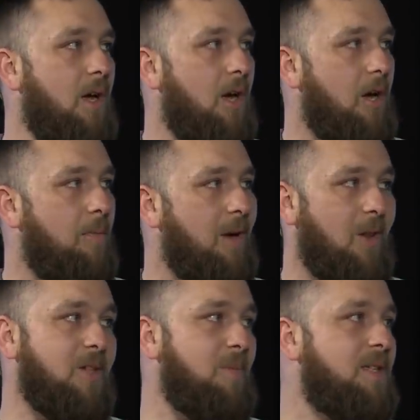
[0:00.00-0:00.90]
I
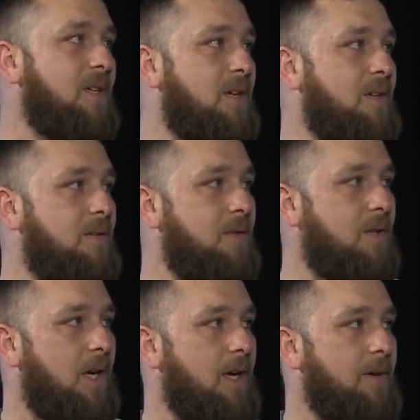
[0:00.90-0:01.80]
lost my son
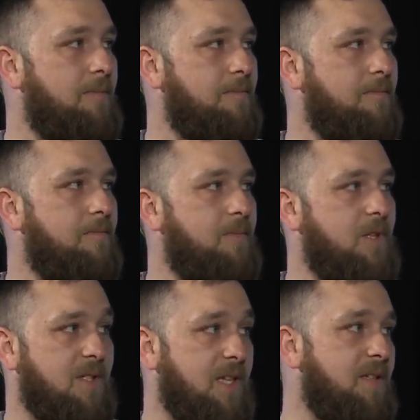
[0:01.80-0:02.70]
to
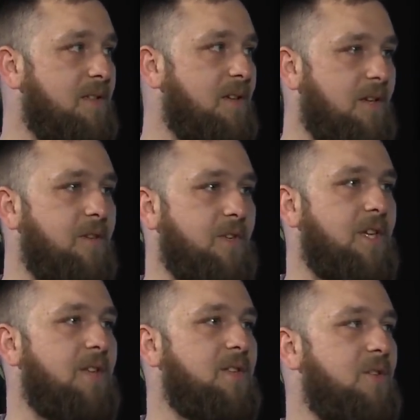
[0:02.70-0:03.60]
SIDS, sudden infant
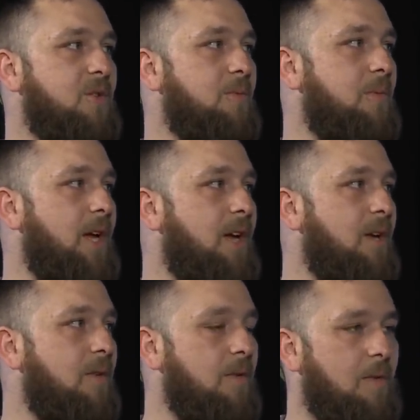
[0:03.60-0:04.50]
death syndrome.
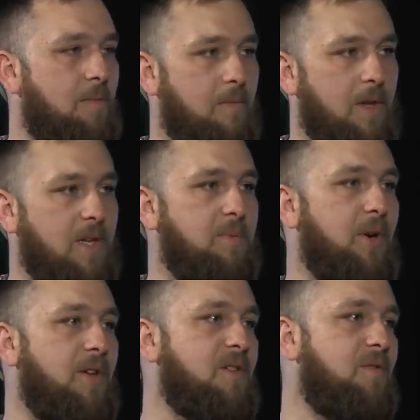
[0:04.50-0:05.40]
And the
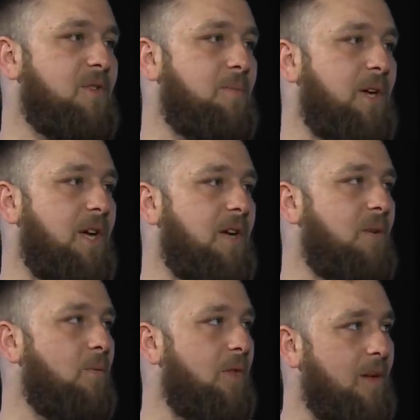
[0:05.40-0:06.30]
experience of just
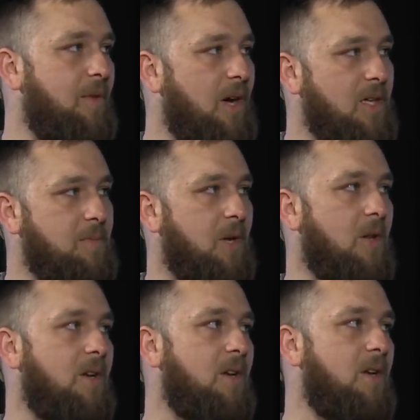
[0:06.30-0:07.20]
being with him in the
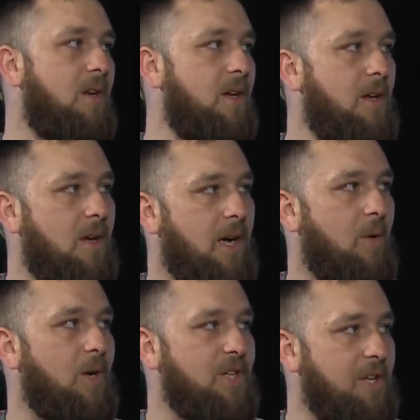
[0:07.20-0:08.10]
hospital and kind
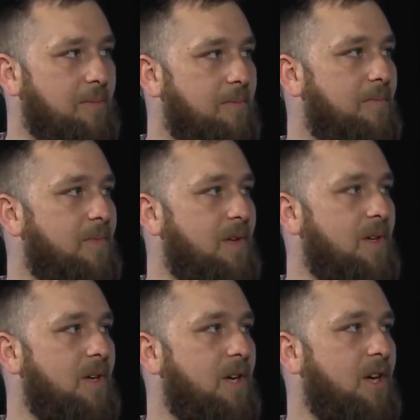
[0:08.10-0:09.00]
of watching him,
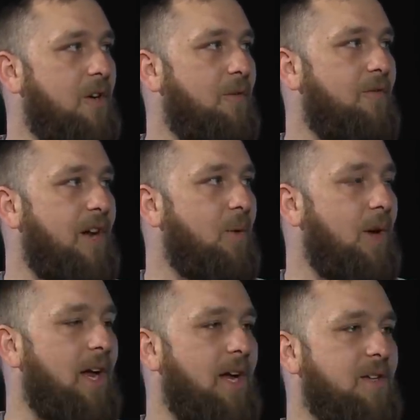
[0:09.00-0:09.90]
you know, fade
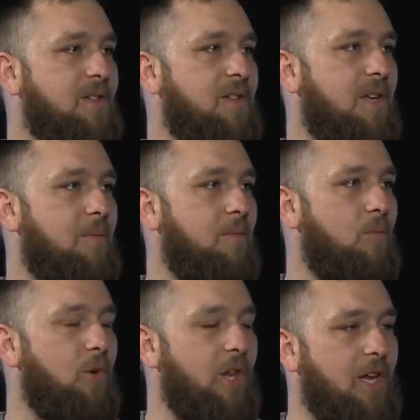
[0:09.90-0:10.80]
away, it
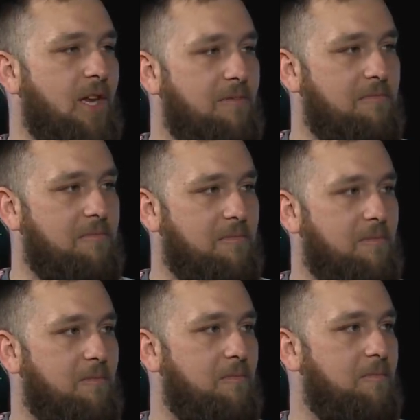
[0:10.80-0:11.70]
really
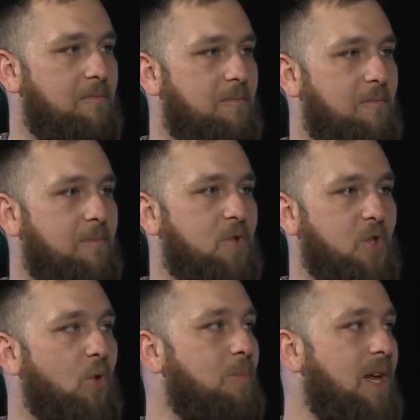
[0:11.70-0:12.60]

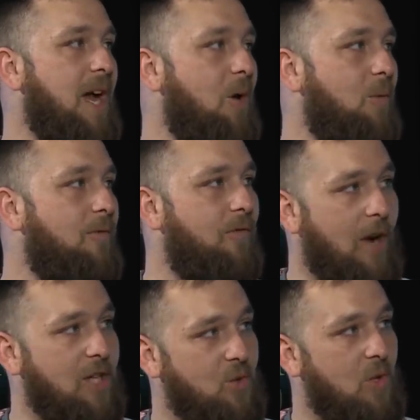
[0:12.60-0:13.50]
showed me how
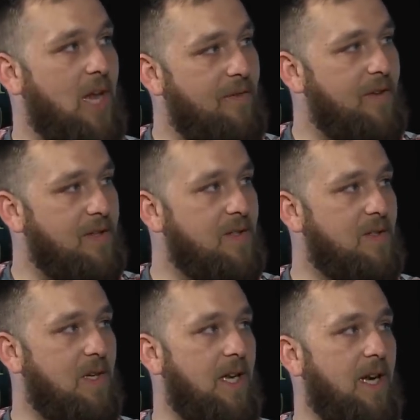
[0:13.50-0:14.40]
fragile life
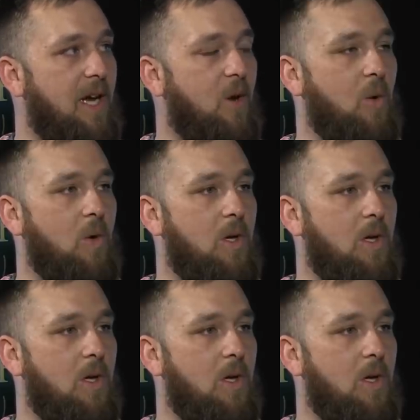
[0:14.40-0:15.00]
is and how